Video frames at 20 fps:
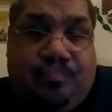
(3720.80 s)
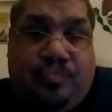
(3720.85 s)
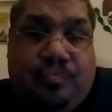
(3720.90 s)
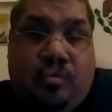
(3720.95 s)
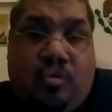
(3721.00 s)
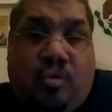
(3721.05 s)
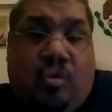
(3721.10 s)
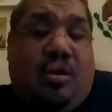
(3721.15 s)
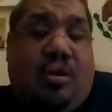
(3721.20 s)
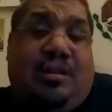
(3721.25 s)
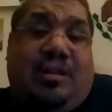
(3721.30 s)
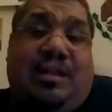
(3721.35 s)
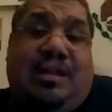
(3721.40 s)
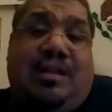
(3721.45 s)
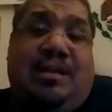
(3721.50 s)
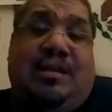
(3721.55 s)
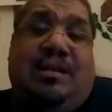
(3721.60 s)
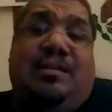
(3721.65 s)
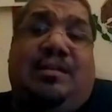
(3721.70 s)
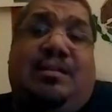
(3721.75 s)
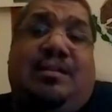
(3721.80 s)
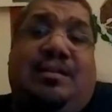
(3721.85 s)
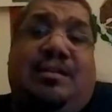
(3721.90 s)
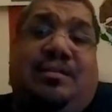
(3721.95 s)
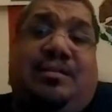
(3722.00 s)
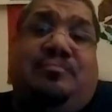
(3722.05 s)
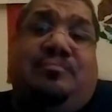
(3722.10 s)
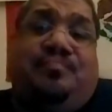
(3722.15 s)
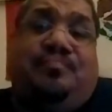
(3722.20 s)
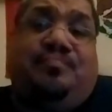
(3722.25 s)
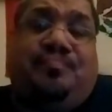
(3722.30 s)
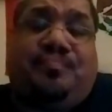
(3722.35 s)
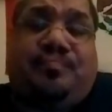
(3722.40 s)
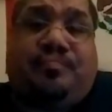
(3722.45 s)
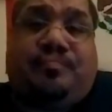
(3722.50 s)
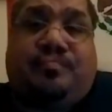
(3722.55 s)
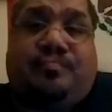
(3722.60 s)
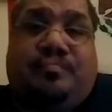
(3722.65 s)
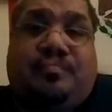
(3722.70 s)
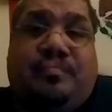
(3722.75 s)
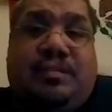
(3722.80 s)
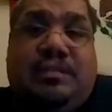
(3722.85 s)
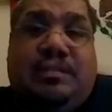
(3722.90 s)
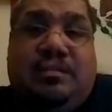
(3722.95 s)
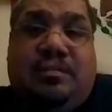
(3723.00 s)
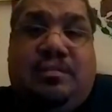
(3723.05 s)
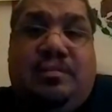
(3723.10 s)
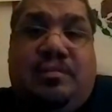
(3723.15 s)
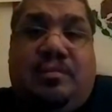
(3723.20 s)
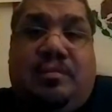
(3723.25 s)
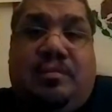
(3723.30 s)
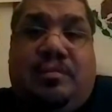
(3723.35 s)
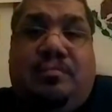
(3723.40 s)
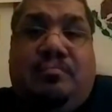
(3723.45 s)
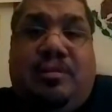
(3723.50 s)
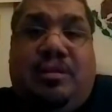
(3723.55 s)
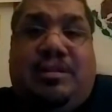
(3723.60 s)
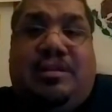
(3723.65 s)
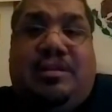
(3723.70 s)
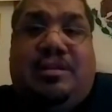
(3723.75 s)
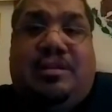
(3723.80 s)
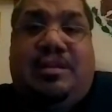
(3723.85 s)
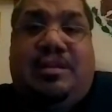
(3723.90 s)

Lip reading: or online. Yep. But yeah,